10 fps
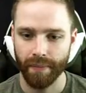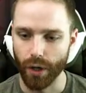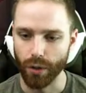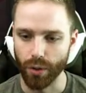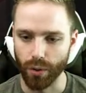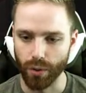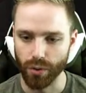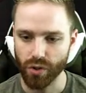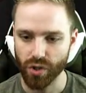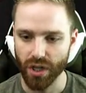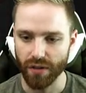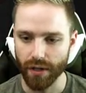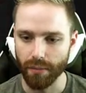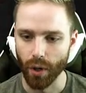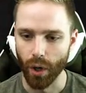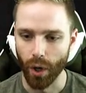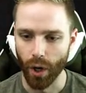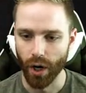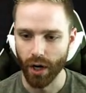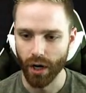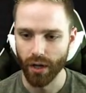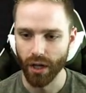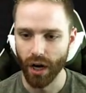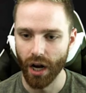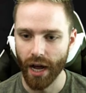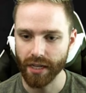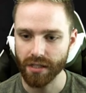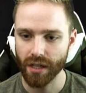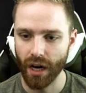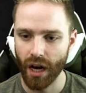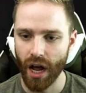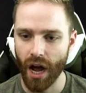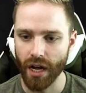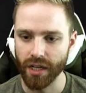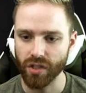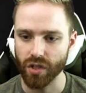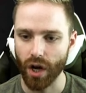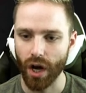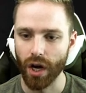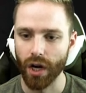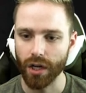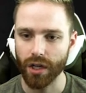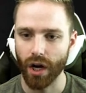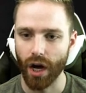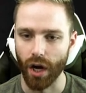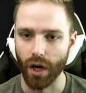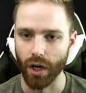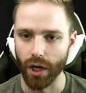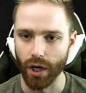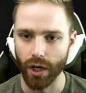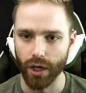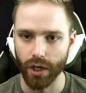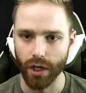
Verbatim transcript: Oh, Stevie boy, the lights, the lights are calling.